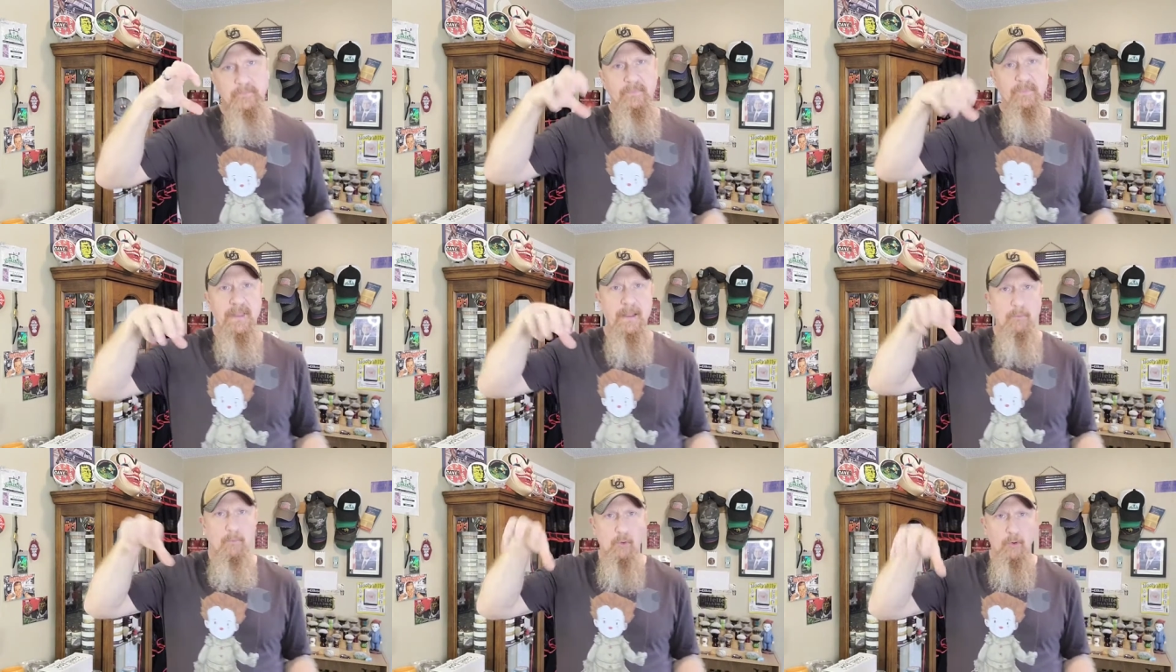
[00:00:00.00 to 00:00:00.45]

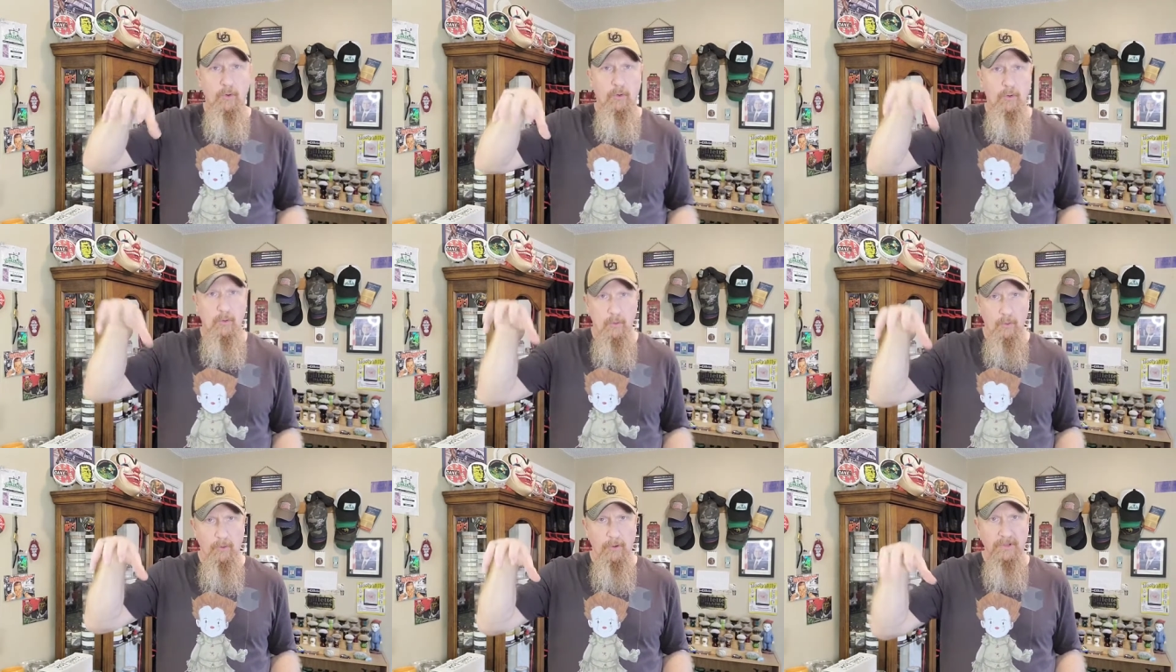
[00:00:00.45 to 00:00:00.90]
that
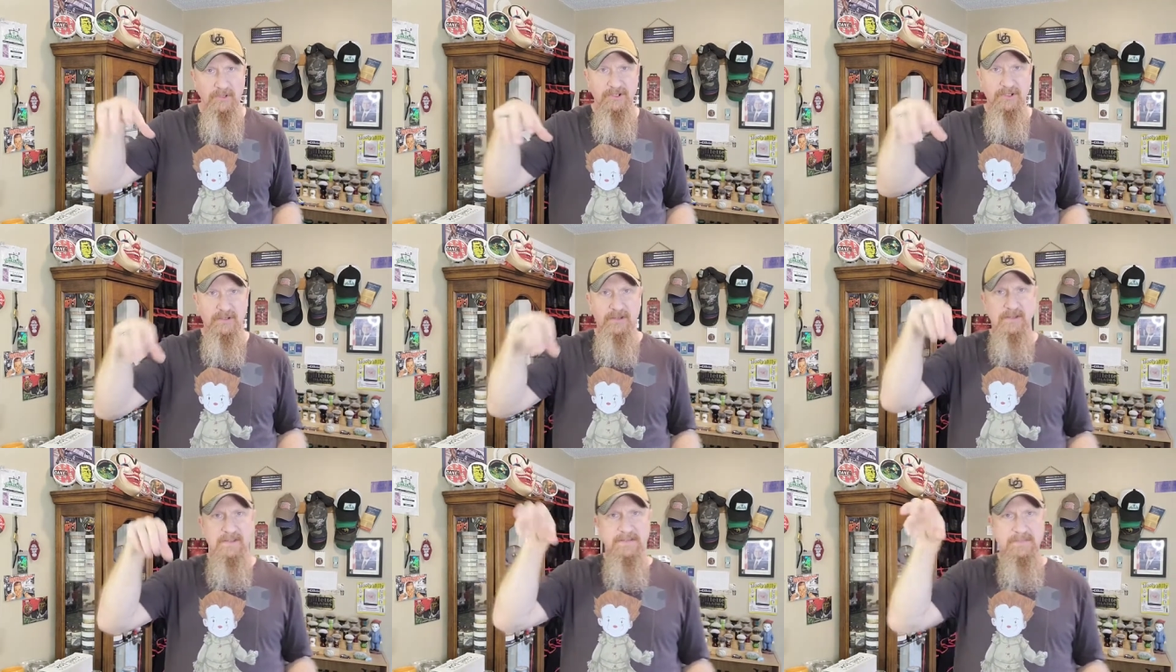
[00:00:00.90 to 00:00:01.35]
Moro
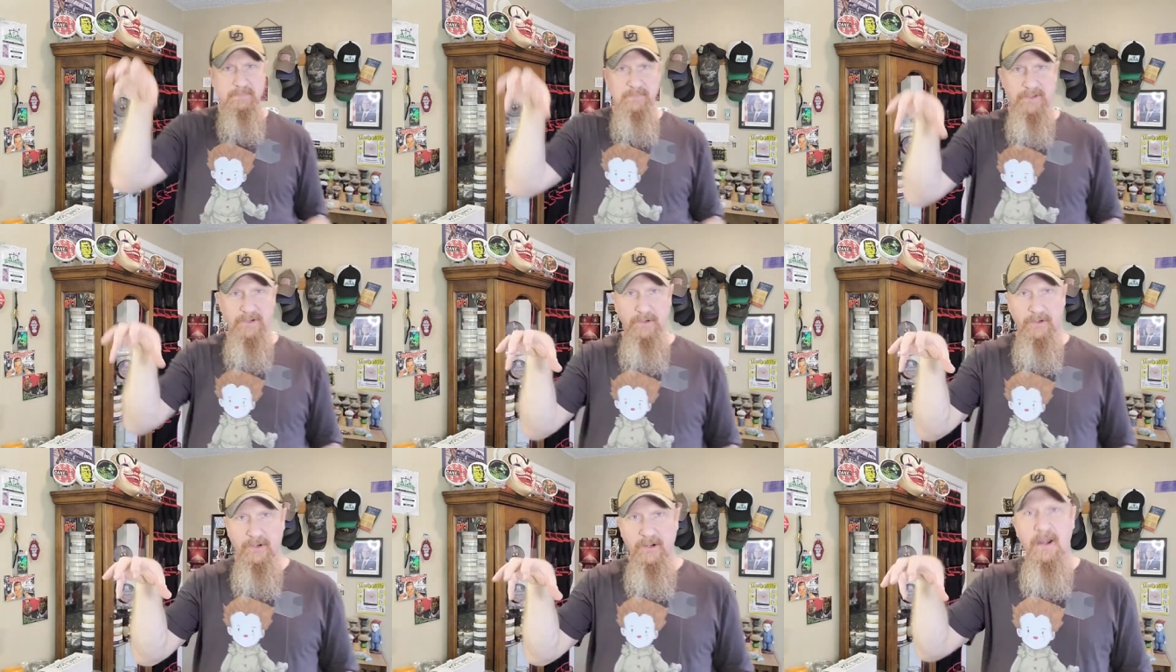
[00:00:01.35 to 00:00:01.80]
orange is
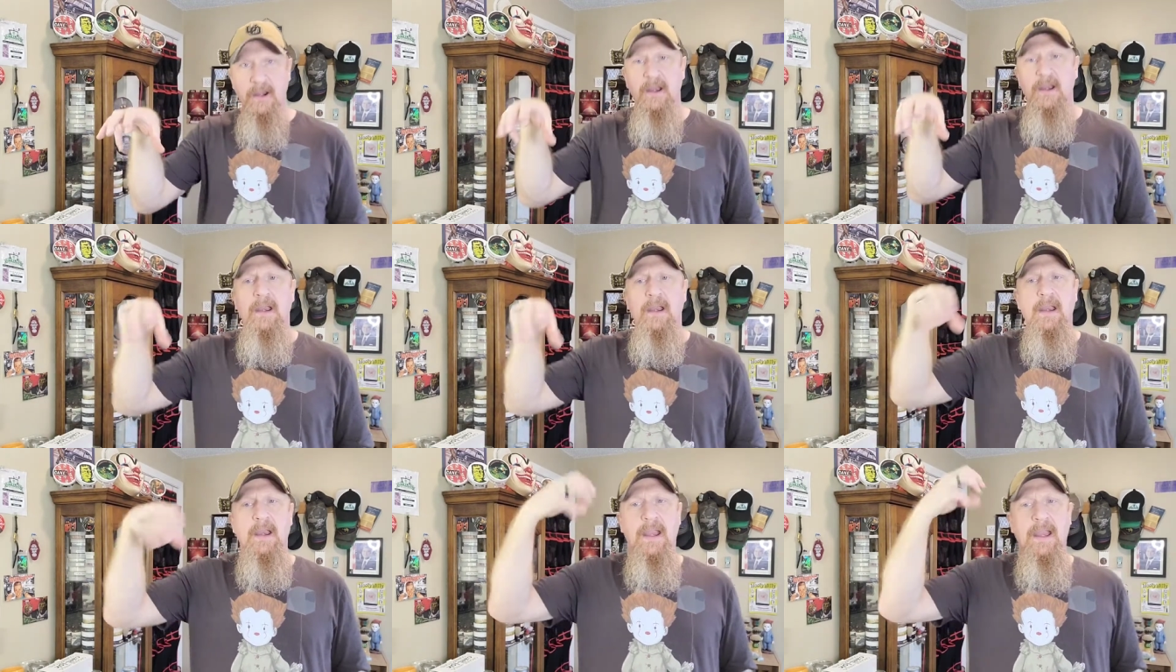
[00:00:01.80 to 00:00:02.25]
bitter
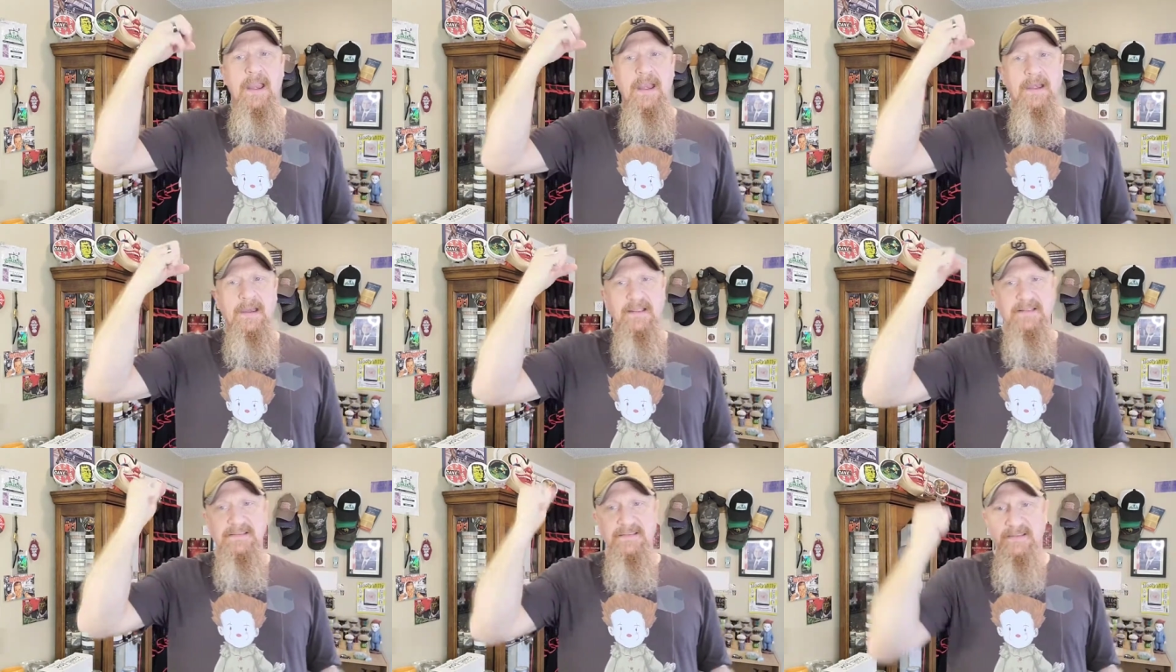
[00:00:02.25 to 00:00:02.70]

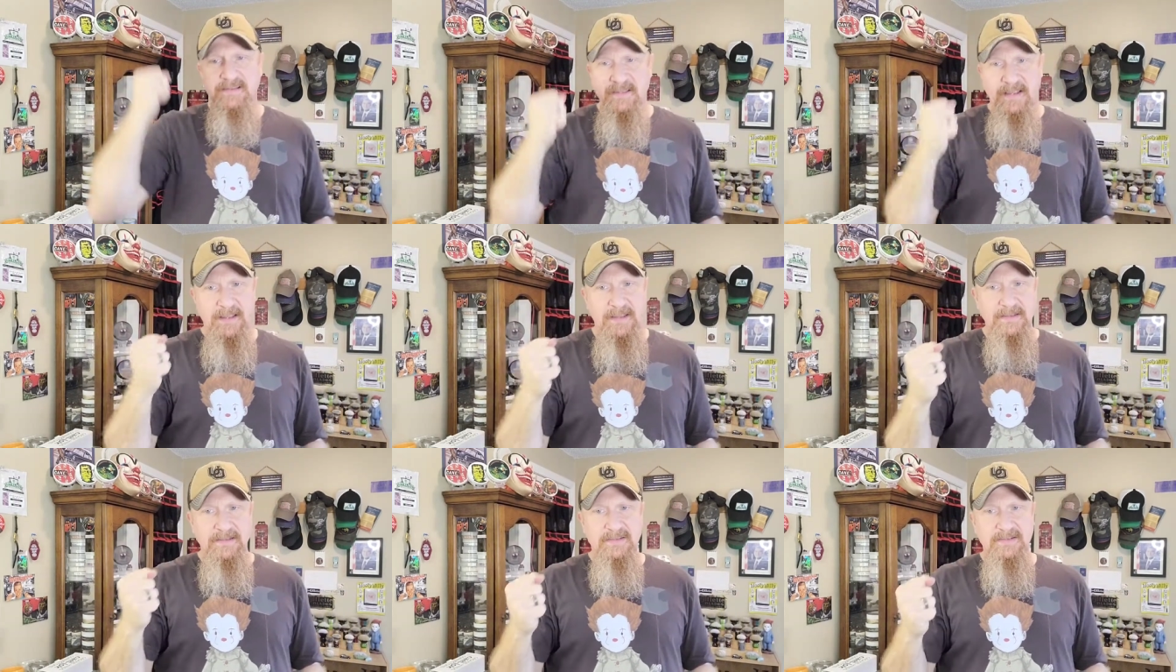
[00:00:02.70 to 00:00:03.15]
and it's
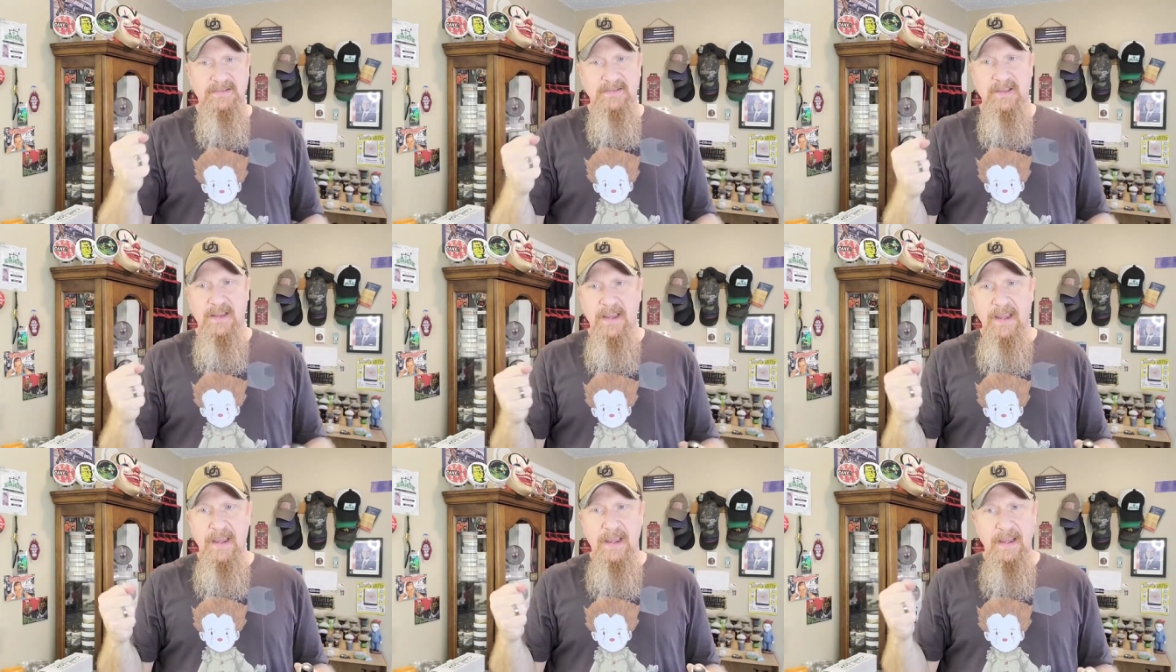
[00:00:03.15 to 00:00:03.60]

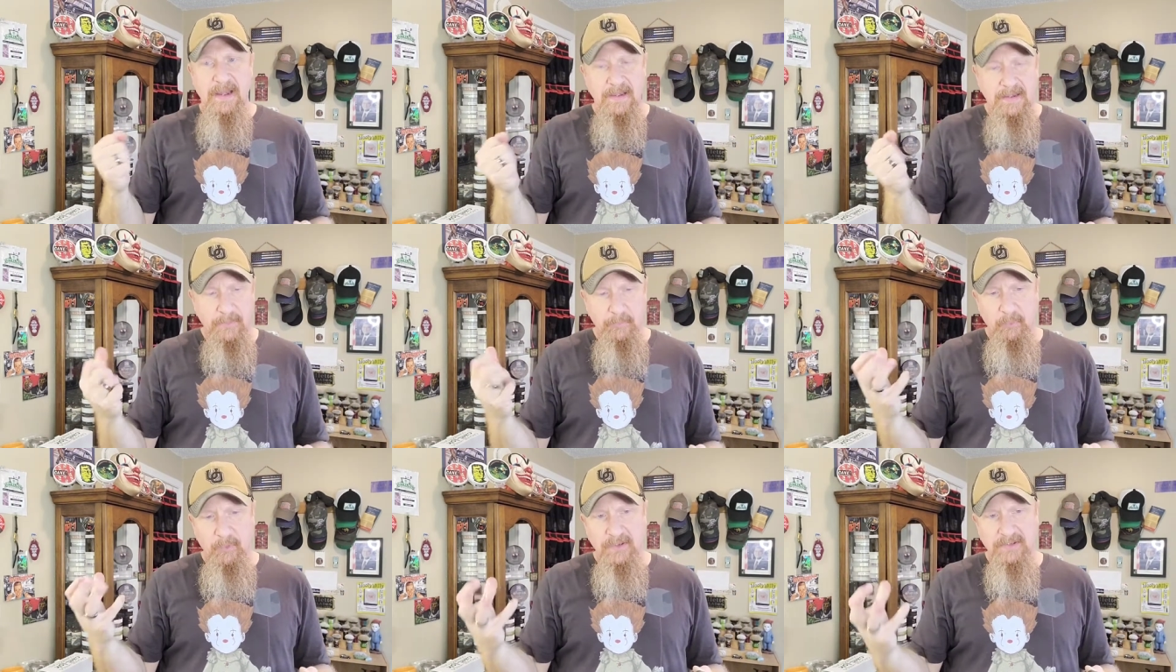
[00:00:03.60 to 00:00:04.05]
intense
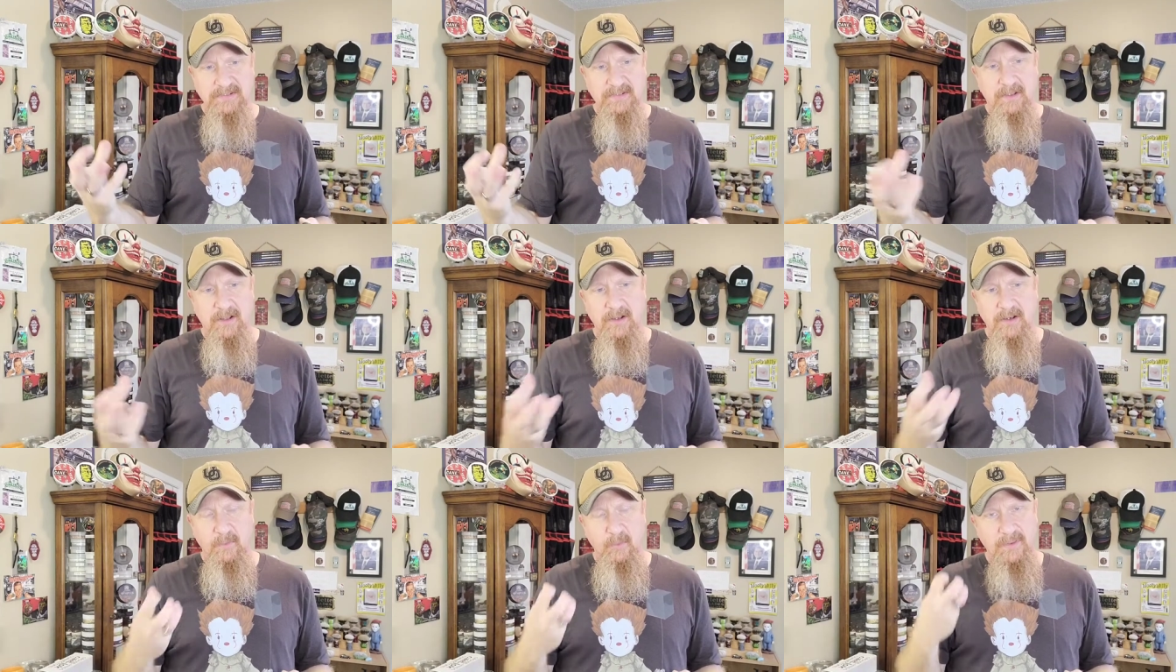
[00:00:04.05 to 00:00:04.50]
and it brings
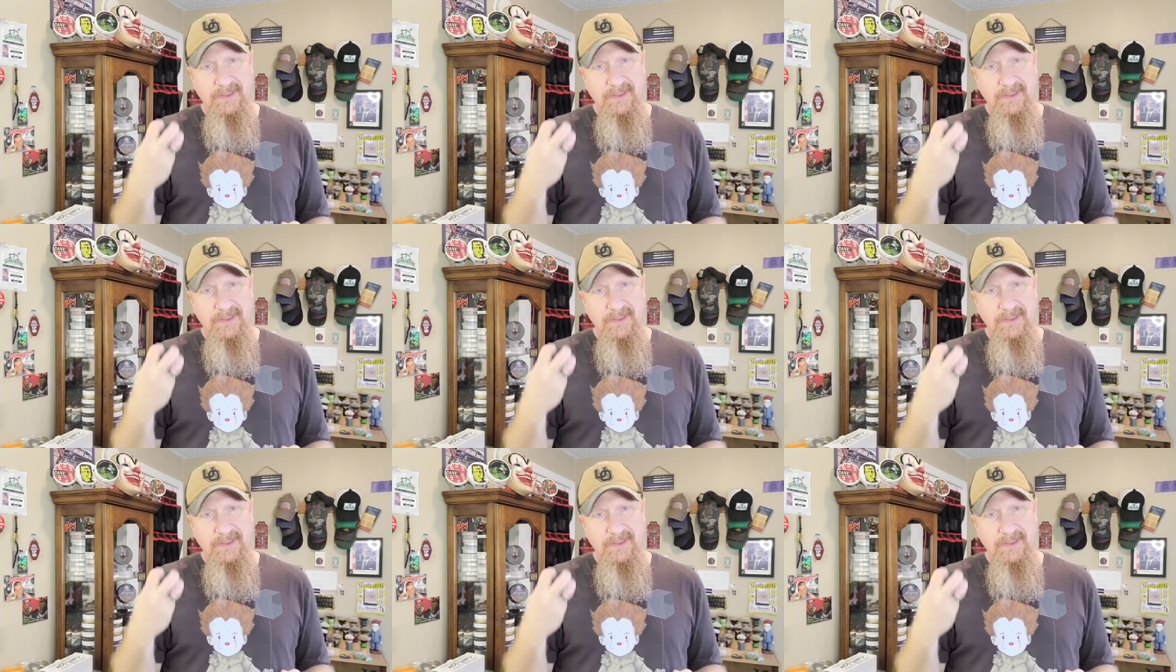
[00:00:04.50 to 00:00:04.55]
along